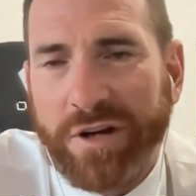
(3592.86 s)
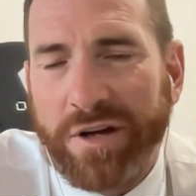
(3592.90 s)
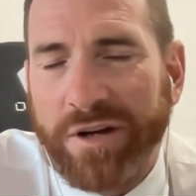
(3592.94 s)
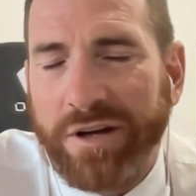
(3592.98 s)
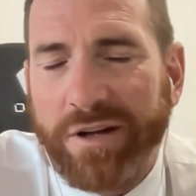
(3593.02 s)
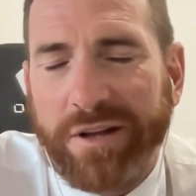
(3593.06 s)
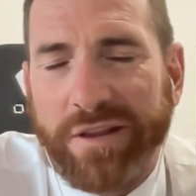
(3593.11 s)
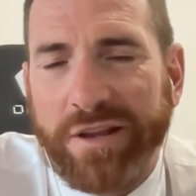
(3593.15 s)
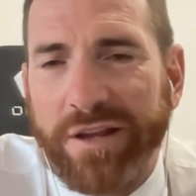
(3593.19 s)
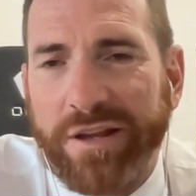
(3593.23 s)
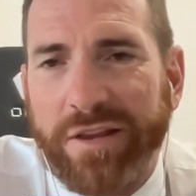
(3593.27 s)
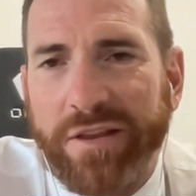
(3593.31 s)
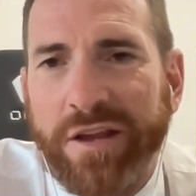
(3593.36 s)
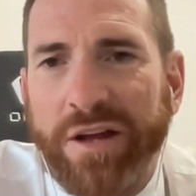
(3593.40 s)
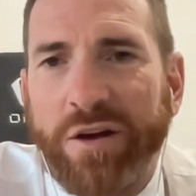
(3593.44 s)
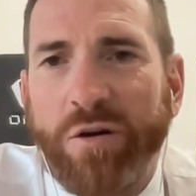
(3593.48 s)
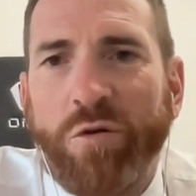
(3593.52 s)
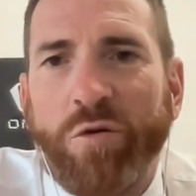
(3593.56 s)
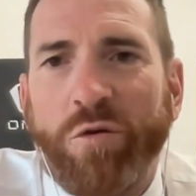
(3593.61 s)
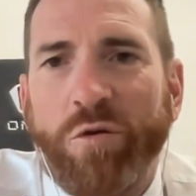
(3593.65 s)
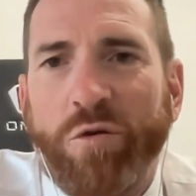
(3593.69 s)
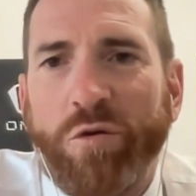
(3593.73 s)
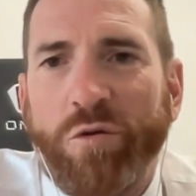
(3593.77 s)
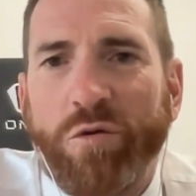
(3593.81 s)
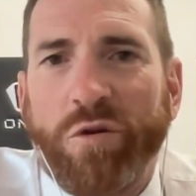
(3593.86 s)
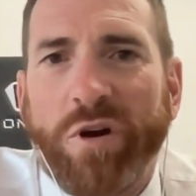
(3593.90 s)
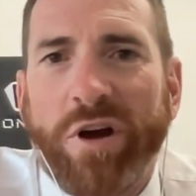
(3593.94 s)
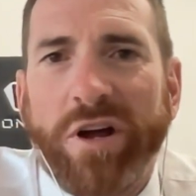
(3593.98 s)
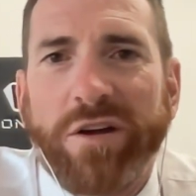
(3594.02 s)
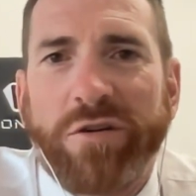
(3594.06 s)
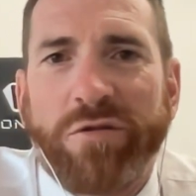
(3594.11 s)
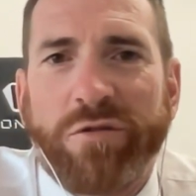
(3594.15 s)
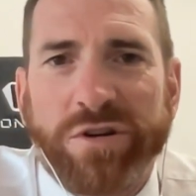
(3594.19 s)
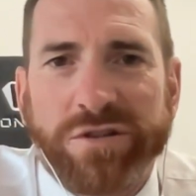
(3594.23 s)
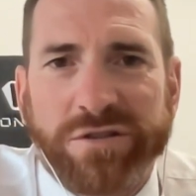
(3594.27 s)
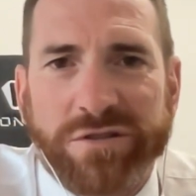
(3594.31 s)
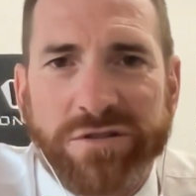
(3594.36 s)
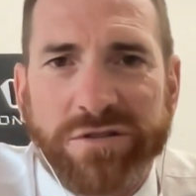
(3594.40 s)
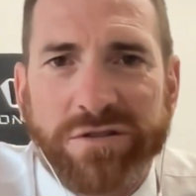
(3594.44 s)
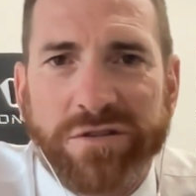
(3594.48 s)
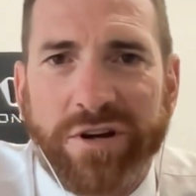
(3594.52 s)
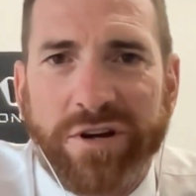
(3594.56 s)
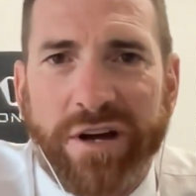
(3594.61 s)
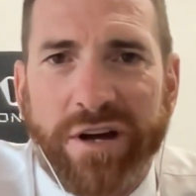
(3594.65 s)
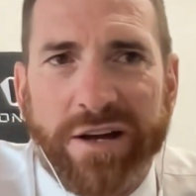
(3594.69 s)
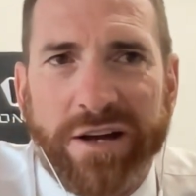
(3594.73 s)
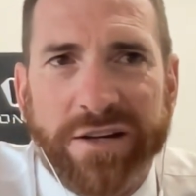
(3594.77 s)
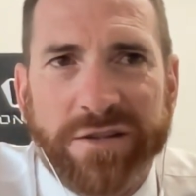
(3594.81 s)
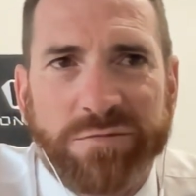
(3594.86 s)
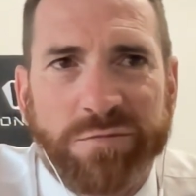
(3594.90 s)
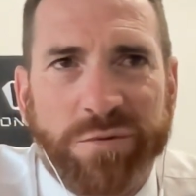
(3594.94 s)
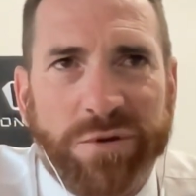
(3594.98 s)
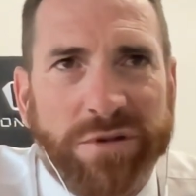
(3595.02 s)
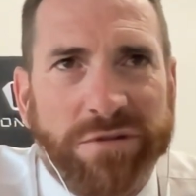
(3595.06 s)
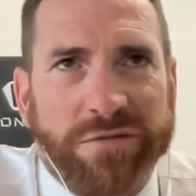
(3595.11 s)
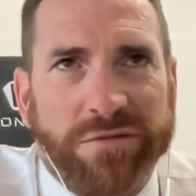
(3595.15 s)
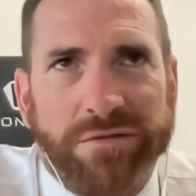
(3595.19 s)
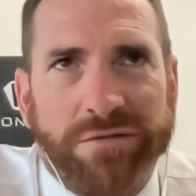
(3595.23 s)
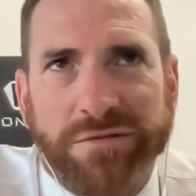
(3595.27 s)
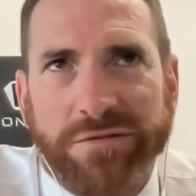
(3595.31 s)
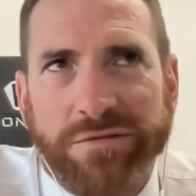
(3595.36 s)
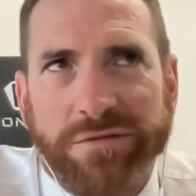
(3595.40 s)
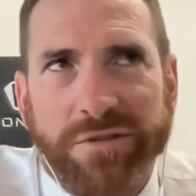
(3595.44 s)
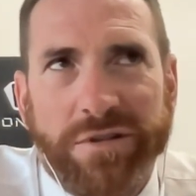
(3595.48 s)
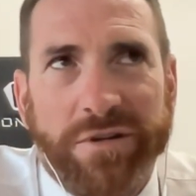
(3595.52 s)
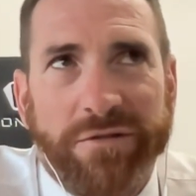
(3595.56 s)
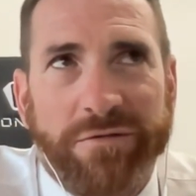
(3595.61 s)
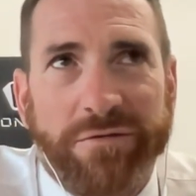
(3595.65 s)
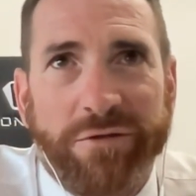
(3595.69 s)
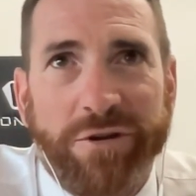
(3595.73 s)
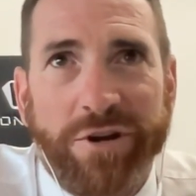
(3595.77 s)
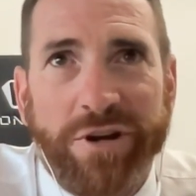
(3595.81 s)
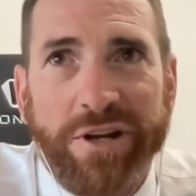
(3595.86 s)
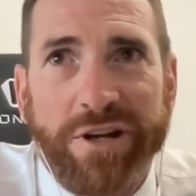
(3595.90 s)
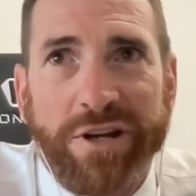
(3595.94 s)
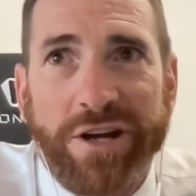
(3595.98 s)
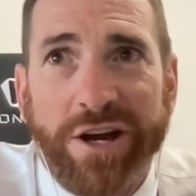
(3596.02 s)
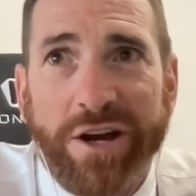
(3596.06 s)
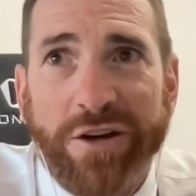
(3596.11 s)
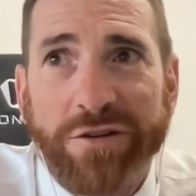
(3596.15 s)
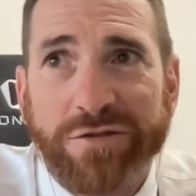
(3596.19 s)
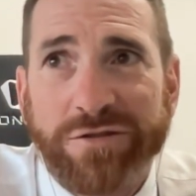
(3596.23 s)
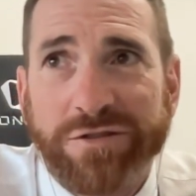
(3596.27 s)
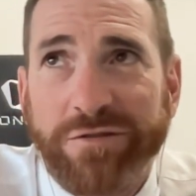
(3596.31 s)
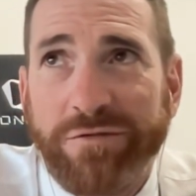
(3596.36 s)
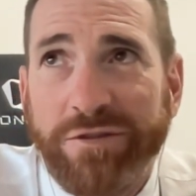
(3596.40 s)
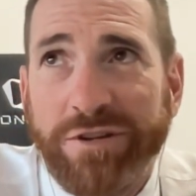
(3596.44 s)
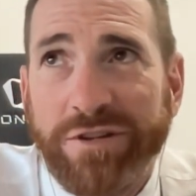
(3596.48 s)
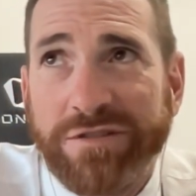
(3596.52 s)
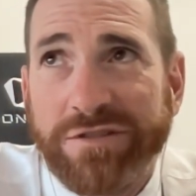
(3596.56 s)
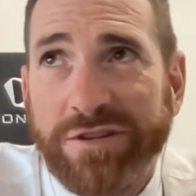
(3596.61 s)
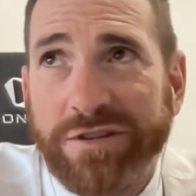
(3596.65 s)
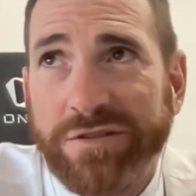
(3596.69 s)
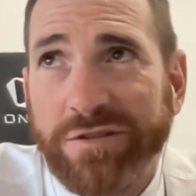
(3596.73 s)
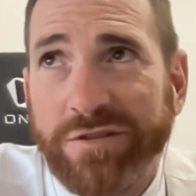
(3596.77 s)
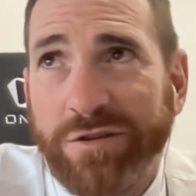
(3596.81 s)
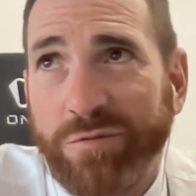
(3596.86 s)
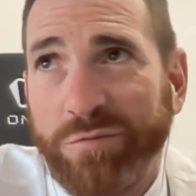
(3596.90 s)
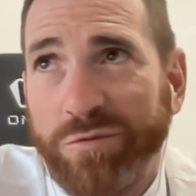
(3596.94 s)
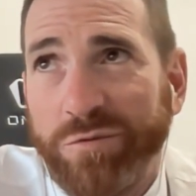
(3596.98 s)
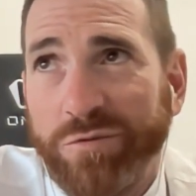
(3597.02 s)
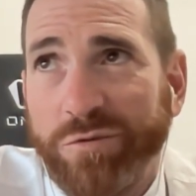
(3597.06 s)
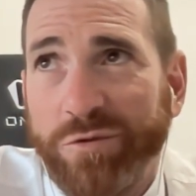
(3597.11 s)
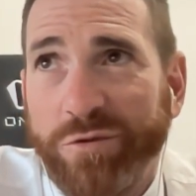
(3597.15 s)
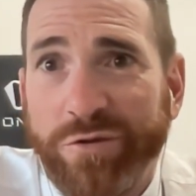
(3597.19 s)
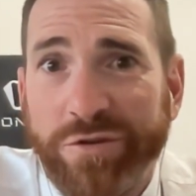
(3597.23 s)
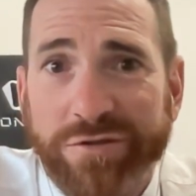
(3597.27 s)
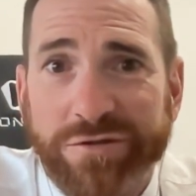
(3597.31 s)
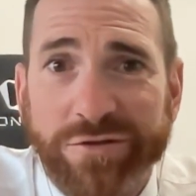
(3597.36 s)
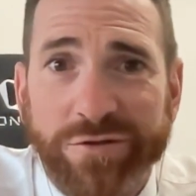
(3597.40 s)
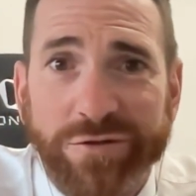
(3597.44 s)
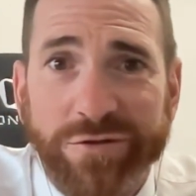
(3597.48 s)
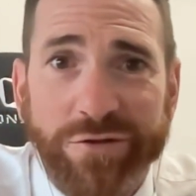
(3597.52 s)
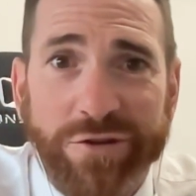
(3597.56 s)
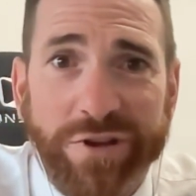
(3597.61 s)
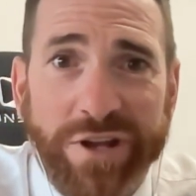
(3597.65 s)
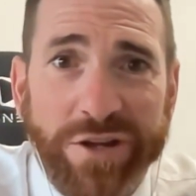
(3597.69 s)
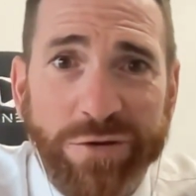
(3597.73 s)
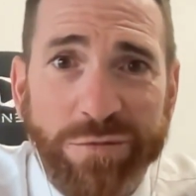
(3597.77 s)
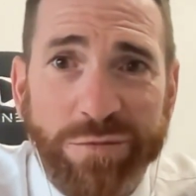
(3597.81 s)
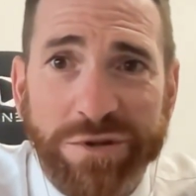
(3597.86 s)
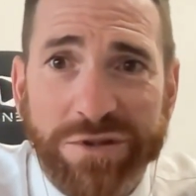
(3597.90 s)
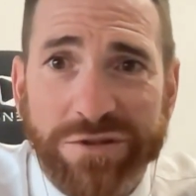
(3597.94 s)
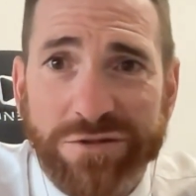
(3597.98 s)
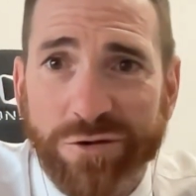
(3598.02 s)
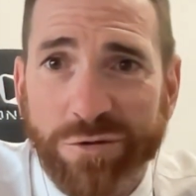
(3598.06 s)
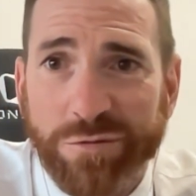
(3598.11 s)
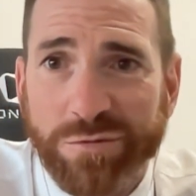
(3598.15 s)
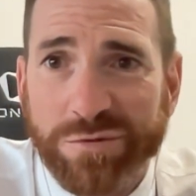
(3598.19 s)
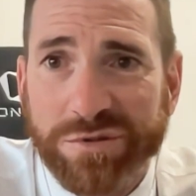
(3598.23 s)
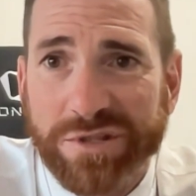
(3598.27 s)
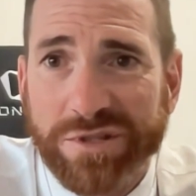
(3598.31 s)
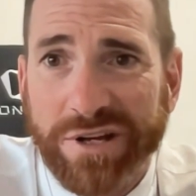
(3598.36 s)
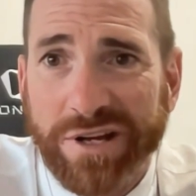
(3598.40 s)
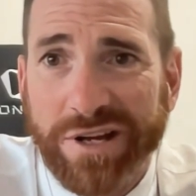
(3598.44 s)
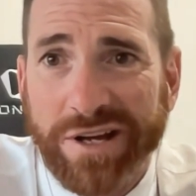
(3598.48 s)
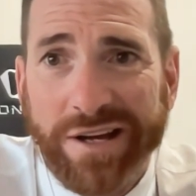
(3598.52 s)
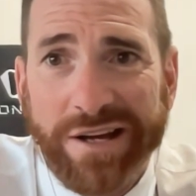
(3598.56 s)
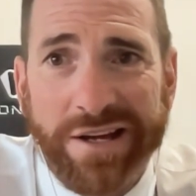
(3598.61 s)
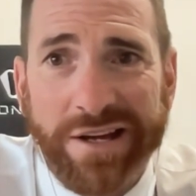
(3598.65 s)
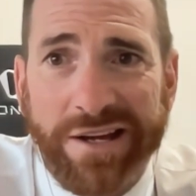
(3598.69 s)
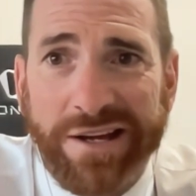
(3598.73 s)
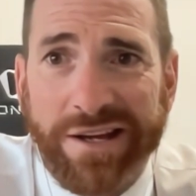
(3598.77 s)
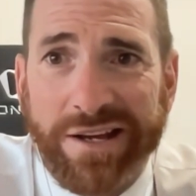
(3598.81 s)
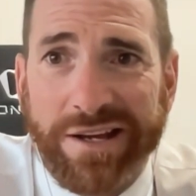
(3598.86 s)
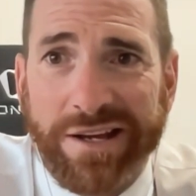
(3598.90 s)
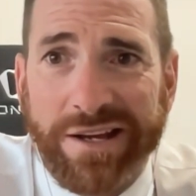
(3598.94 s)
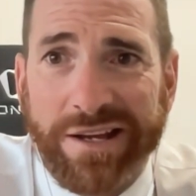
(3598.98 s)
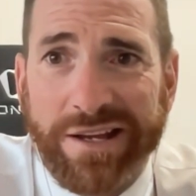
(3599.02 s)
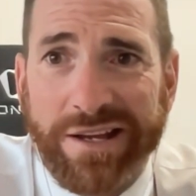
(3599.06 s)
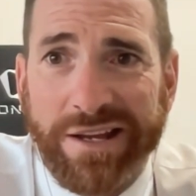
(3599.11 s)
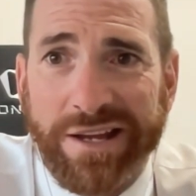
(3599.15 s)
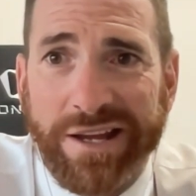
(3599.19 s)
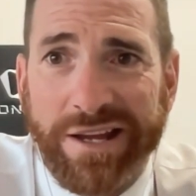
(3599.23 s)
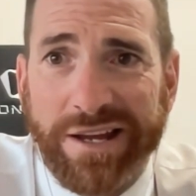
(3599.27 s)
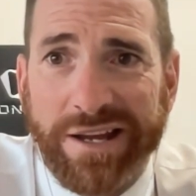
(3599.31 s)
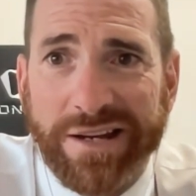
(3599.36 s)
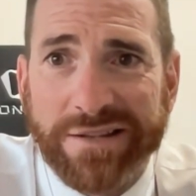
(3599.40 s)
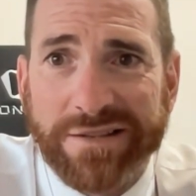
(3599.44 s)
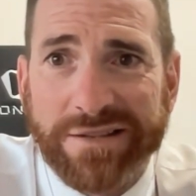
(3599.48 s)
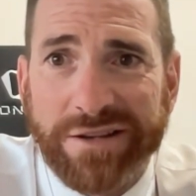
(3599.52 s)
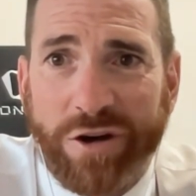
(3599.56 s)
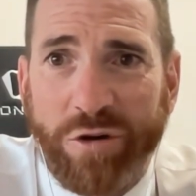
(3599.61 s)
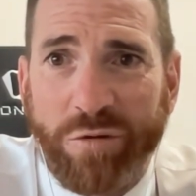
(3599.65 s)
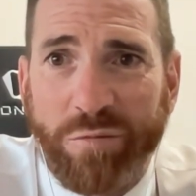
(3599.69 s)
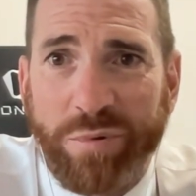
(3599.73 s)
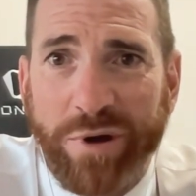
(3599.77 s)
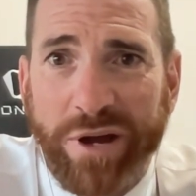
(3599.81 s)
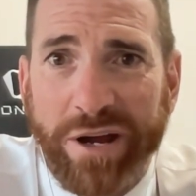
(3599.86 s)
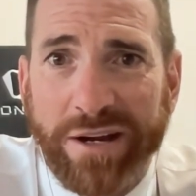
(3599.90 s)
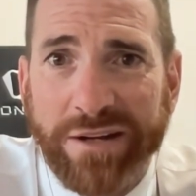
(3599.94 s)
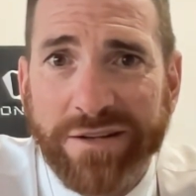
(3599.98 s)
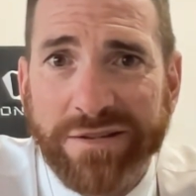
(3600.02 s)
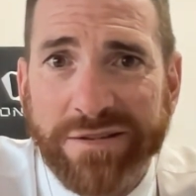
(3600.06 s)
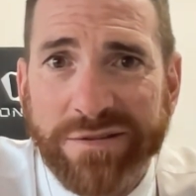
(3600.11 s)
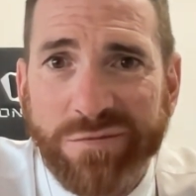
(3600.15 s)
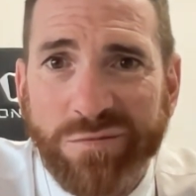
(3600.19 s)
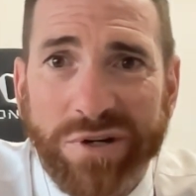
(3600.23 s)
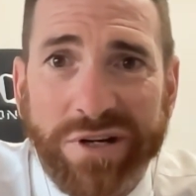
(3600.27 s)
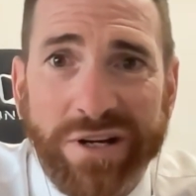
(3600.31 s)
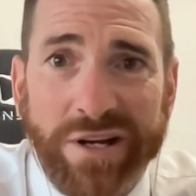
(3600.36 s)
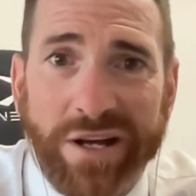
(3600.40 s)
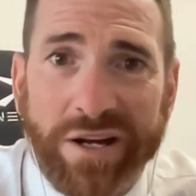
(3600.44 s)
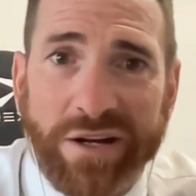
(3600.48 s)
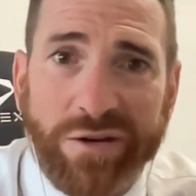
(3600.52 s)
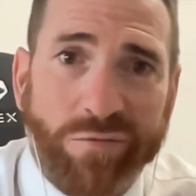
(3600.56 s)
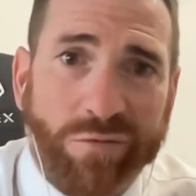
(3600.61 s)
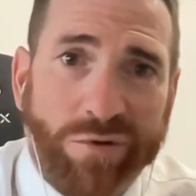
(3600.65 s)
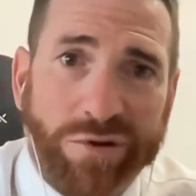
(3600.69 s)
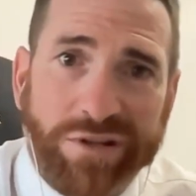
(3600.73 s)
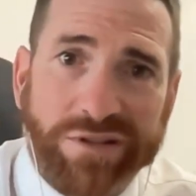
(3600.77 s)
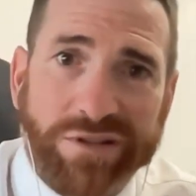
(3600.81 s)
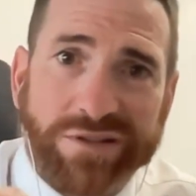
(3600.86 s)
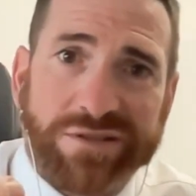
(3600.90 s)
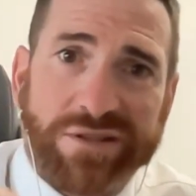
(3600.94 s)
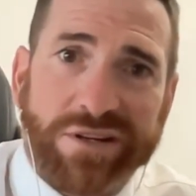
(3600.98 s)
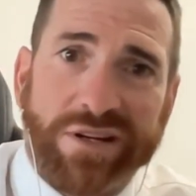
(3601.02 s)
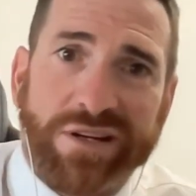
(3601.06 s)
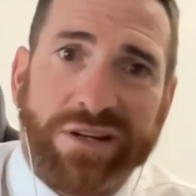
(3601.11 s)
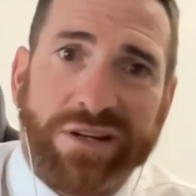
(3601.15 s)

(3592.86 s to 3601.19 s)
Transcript: they're, they're all great questions to ask, but you know, for any coach, if he says, "Oh, we'll do this and do that," you'll be a superstar. In the end, it's the whole package, and we can only really see it